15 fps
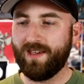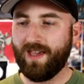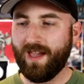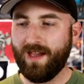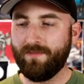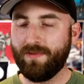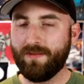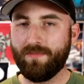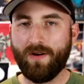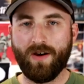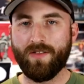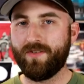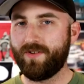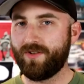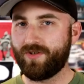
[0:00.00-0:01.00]
can't be
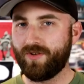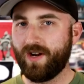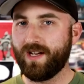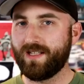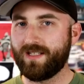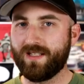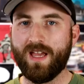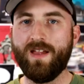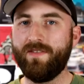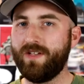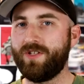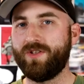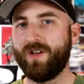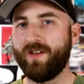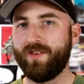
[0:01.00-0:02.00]
bothered to try and save
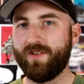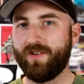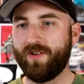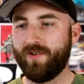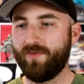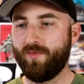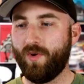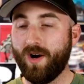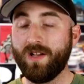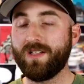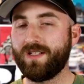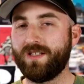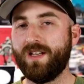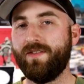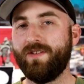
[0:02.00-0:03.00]
each other or want
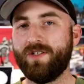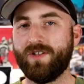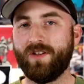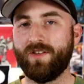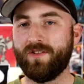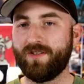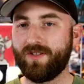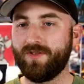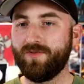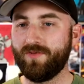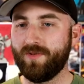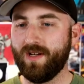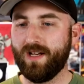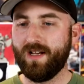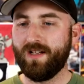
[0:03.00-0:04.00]
to save each other,
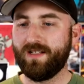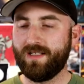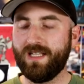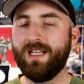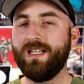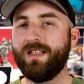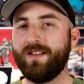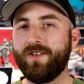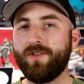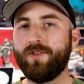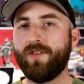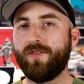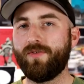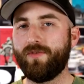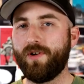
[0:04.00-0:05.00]
to Dean
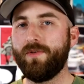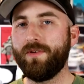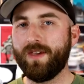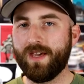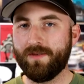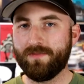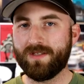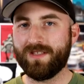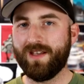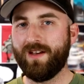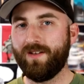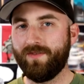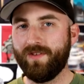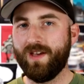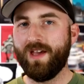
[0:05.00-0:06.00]
literally throwing
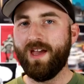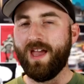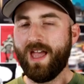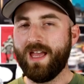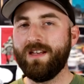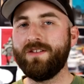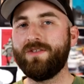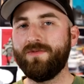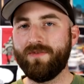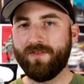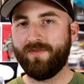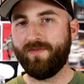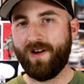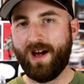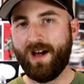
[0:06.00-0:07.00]
himself into the
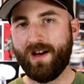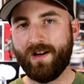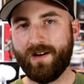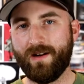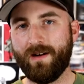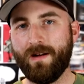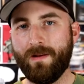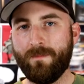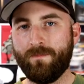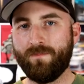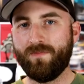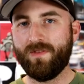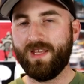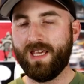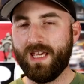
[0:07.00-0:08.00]
fire,
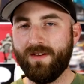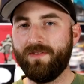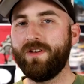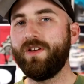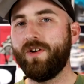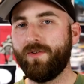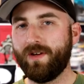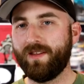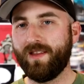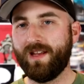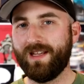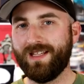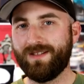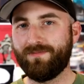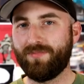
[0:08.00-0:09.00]
even knowing
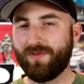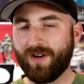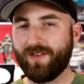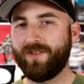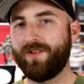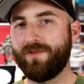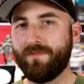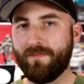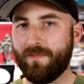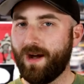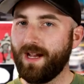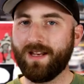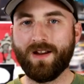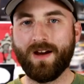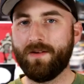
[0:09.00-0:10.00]
that his brother
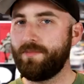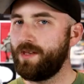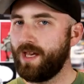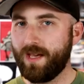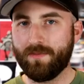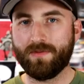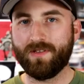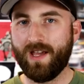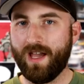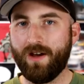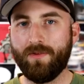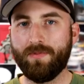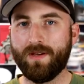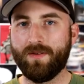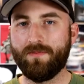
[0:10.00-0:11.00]
might not be able to
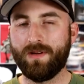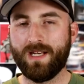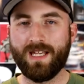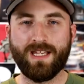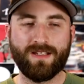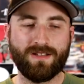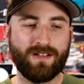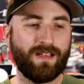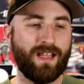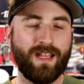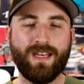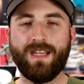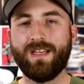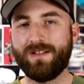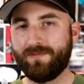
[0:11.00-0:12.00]
help him, but he's
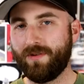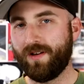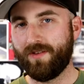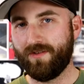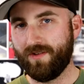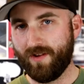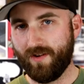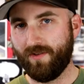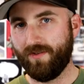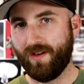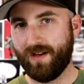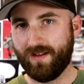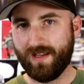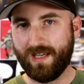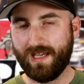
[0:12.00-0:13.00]
letting his brother know
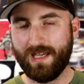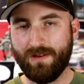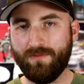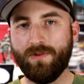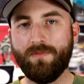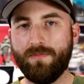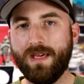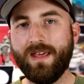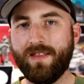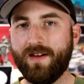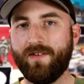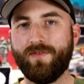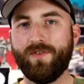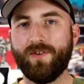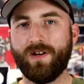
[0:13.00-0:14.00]
that he will be
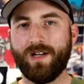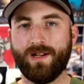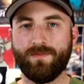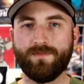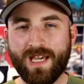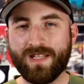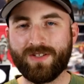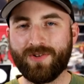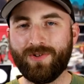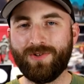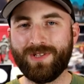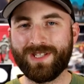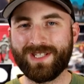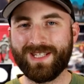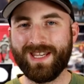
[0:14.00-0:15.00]
there for him. It's cool
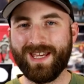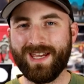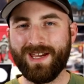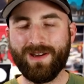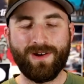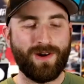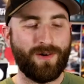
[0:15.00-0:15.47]
to see